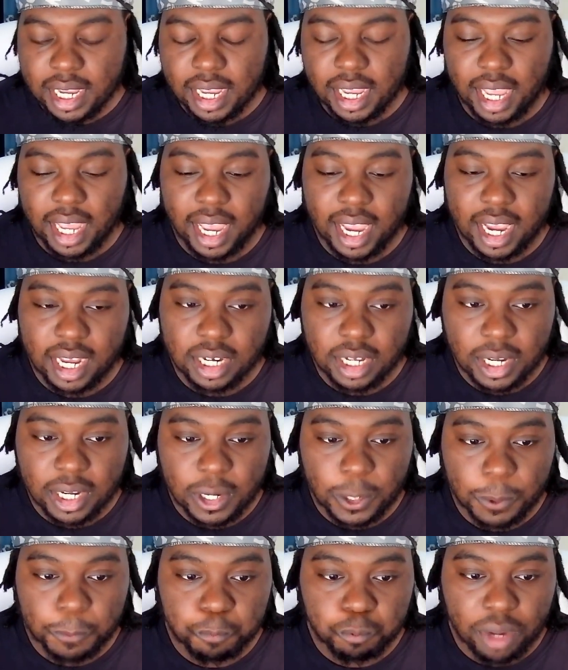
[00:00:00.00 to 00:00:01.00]
and
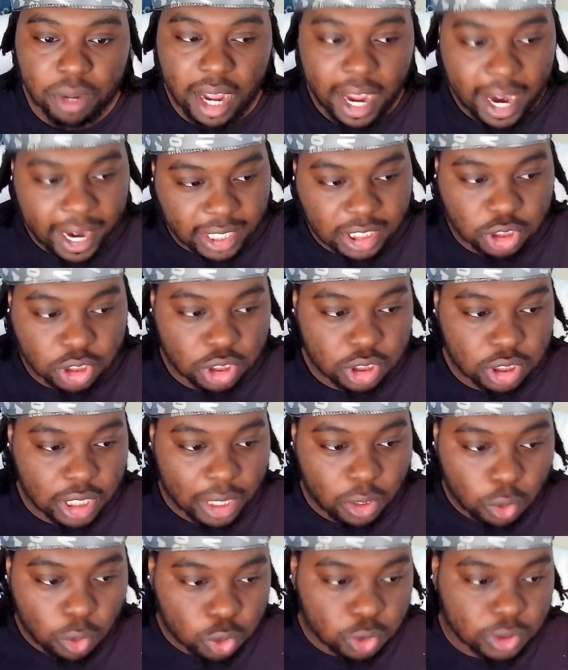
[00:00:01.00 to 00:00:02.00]
I
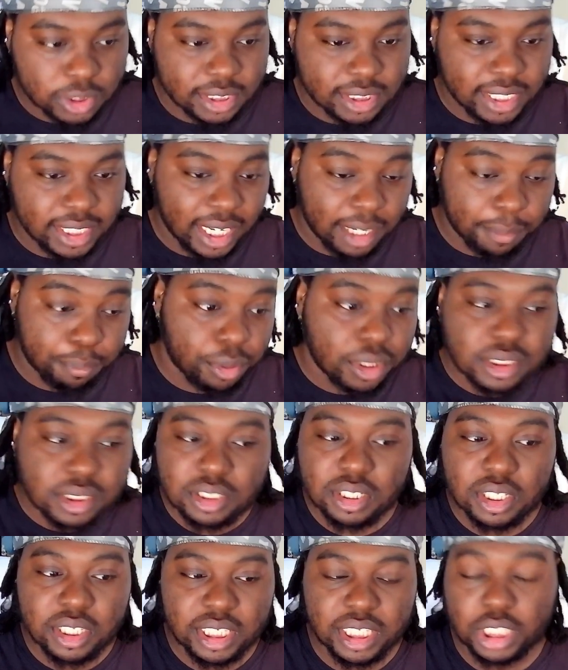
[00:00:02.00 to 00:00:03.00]
don't just take,
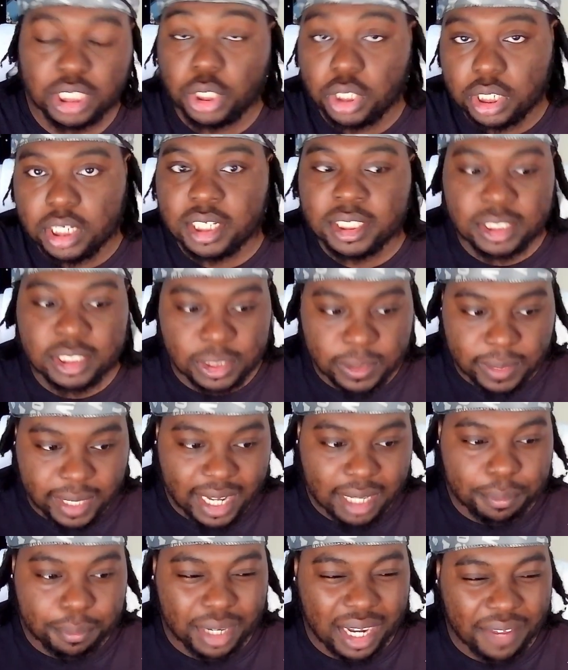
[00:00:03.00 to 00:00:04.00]
personally, you could do
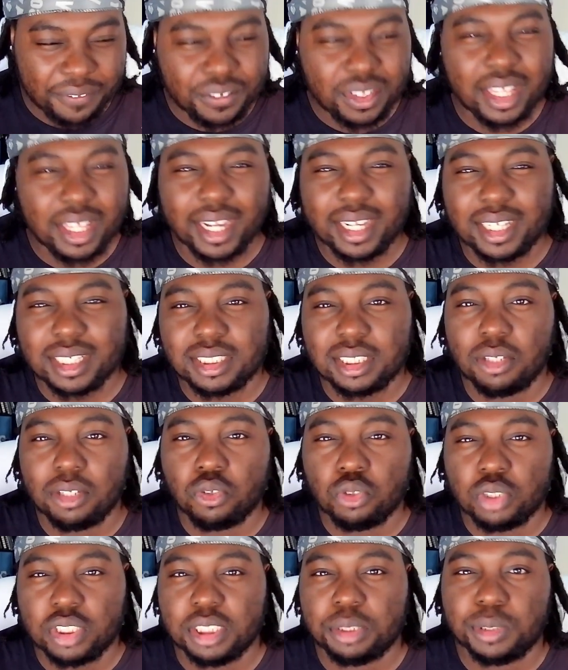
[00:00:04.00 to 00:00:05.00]
that, but I feel like it's a
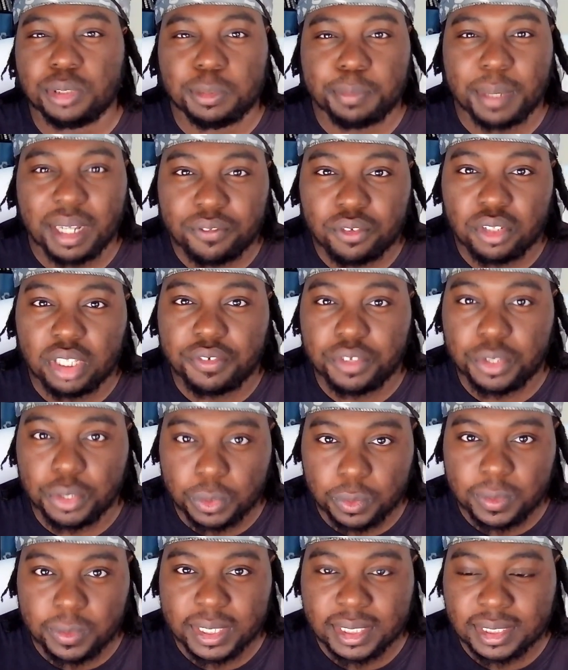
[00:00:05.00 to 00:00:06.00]
little disrespectful if you
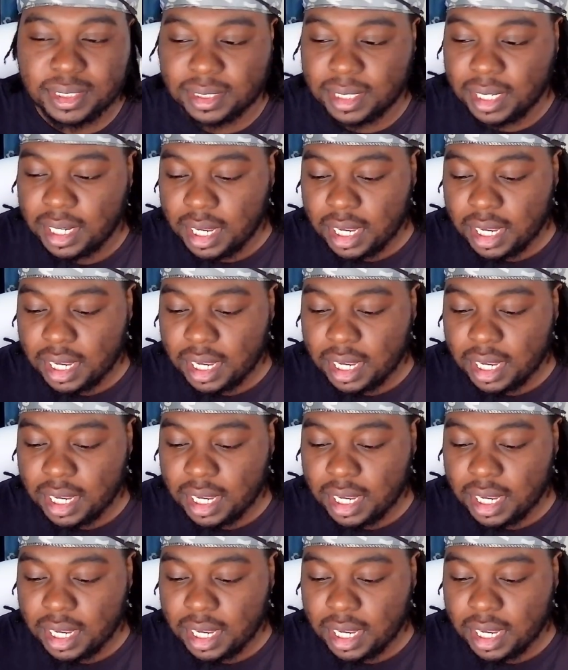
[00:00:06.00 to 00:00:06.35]
do this.